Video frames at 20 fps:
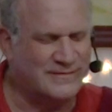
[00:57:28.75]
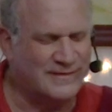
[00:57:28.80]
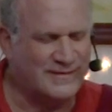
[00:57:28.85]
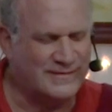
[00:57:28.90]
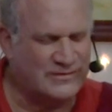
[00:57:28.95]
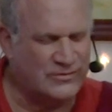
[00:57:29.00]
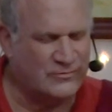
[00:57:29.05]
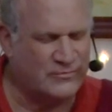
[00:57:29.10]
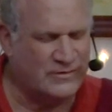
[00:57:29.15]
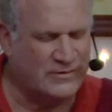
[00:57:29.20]

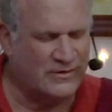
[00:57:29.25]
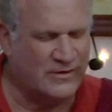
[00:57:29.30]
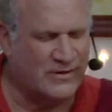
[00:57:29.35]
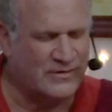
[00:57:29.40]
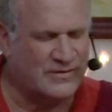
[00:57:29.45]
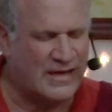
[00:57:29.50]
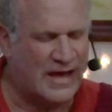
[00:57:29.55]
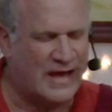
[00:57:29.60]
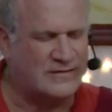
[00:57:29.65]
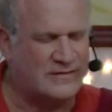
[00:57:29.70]
To
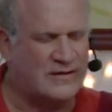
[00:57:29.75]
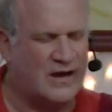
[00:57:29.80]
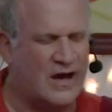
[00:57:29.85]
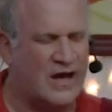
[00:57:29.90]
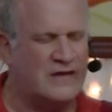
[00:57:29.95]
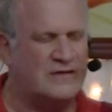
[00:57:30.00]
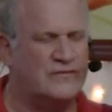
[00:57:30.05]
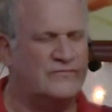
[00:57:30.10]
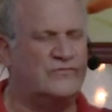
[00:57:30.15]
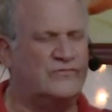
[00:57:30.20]
realize that
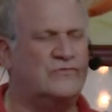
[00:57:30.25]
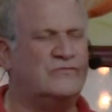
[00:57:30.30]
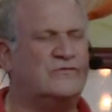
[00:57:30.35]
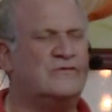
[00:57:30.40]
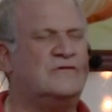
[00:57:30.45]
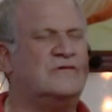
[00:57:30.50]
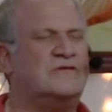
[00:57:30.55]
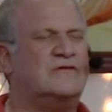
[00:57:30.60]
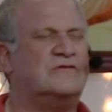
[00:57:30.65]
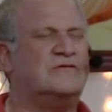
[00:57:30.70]
kind of
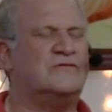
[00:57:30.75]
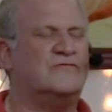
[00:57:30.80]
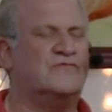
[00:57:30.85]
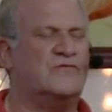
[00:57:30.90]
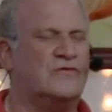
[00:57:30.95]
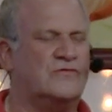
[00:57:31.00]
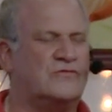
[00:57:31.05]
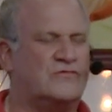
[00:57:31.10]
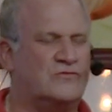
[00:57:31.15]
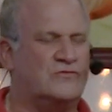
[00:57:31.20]
unity and
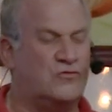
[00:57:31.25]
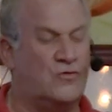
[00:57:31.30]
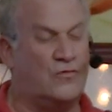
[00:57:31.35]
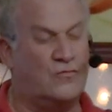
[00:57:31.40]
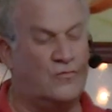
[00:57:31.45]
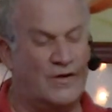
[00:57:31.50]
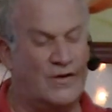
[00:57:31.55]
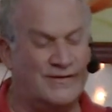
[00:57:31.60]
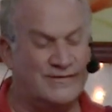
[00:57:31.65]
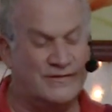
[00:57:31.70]
diversity or
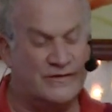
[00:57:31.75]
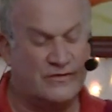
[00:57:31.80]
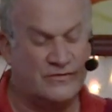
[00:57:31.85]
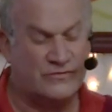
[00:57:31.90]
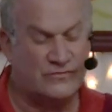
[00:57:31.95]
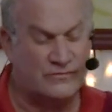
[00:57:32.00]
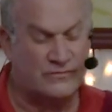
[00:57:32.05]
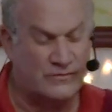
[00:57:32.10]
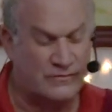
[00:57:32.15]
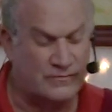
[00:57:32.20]

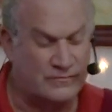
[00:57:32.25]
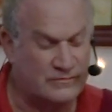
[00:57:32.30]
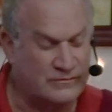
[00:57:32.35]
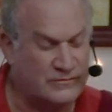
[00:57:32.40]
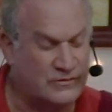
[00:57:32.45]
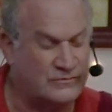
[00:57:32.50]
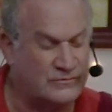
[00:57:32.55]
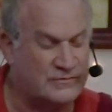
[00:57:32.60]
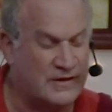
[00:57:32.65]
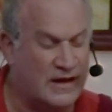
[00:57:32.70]
oneness or
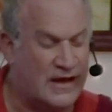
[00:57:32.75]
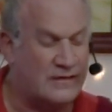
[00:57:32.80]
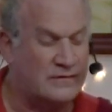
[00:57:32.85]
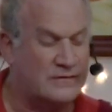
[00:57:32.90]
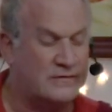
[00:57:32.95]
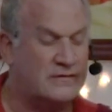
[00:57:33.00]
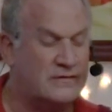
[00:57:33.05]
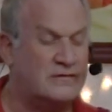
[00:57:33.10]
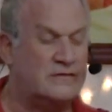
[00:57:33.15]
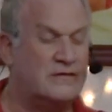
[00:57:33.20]

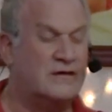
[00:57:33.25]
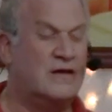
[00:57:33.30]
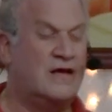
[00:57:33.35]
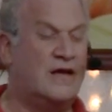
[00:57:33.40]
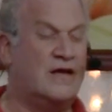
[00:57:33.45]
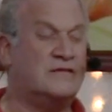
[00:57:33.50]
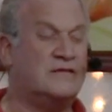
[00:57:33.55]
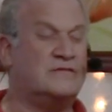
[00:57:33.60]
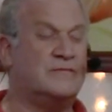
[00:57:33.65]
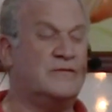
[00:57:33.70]
totality,
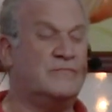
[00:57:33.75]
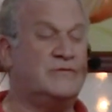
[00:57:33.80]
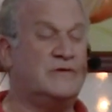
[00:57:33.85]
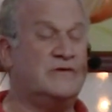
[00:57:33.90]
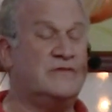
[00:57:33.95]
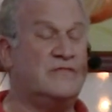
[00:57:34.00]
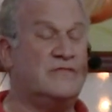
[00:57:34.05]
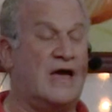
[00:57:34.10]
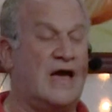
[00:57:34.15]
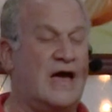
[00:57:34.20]
and to
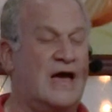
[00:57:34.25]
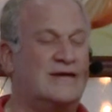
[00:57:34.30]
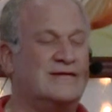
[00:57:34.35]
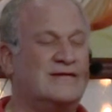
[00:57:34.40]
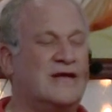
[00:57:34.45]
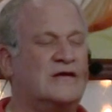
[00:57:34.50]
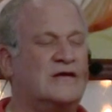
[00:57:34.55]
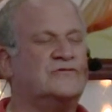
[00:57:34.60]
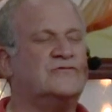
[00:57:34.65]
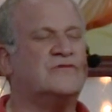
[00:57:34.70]
be that,
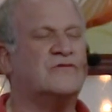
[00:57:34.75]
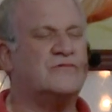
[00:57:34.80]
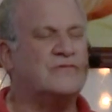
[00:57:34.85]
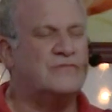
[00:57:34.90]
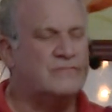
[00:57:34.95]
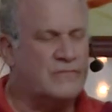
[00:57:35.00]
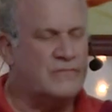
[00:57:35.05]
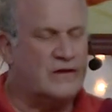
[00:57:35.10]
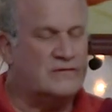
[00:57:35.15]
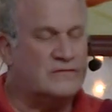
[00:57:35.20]
not
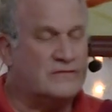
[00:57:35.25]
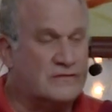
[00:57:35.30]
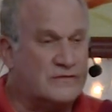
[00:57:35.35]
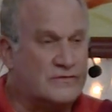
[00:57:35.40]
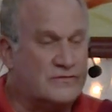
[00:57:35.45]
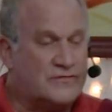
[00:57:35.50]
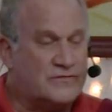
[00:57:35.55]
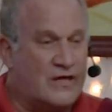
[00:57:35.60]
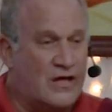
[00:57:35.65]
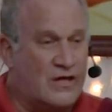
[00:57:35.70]
just my
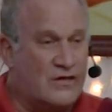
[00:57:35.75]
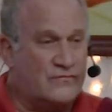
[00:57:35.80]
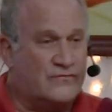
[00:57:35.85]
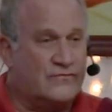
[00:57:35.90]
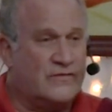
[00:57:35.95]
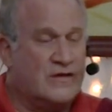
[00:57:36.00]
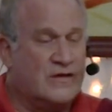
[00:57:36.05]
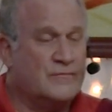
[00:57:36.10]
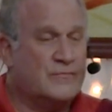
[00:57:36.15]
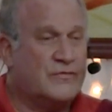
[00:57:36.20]
little
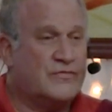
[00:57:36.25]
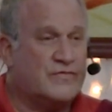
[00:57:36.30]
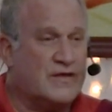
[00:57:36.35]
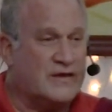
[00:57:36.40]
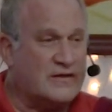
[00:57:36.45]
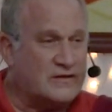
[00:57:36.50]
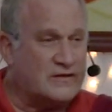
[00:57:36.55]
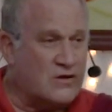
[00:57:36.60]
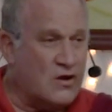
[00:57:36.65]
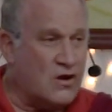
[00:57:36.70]
self,
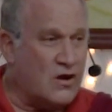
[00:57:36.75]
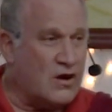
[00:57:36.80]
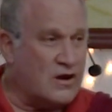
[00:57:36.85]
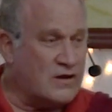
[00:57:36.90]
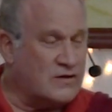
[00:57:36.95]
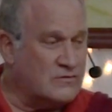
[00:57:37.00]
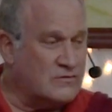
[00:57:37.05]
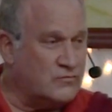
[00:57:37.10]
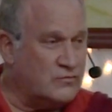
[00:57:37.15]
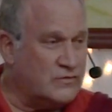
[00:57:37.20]
pathetic
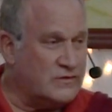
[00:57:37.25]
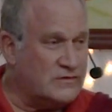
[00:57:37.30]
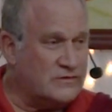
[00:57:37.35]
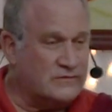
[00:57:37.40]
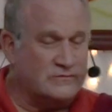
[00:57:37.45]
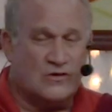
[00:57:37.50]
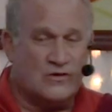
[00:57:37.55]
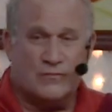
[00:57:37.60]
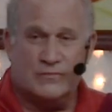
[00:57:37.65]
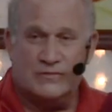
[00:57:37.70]
cog in a
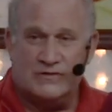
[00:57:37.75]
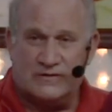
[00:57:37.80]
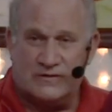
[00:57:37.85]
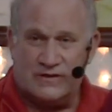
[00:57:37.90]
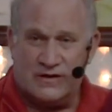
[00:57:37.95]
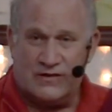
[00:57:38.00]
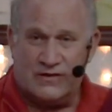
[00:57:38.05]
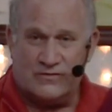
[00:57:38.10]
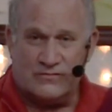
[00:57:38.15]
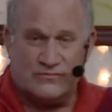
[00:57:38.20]
wheel, nobody
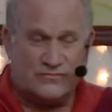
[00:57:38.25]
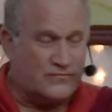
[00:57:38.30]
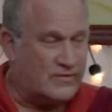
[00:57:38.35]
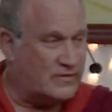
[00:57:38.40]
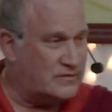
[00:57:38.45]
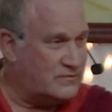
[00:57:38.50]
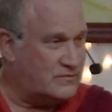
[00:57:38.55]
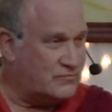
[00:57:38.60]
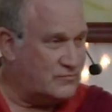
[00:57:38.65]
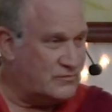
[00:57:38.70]
cares if I
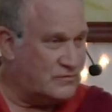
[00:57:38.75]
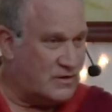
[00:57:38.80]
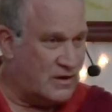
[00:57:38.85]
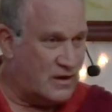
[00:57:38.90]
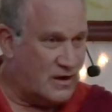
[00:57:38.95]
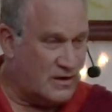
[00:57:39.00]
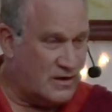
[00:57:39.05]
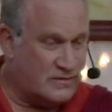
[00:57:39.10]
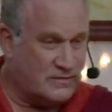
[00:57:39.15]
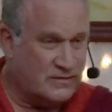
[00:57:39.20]
live or
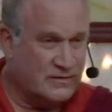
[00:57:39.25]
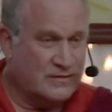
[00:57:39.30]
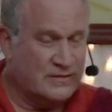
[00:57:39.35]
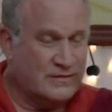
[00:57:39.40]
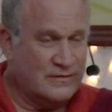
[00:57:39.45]
die,